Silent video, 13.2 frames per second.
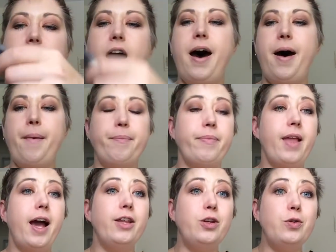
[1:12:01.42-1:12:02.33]
And
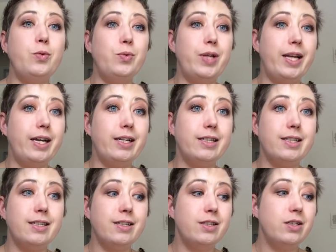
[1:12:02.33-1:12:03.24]
you knit
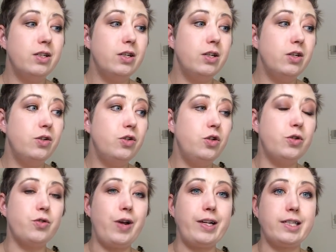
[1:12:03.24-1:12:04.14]
it
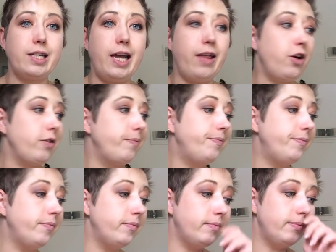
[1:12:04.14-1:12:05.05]
two strands together.
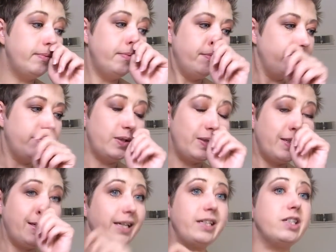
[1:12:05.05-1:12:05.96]
So
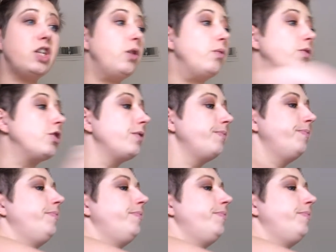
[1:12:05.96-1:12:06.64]
this thing is huge.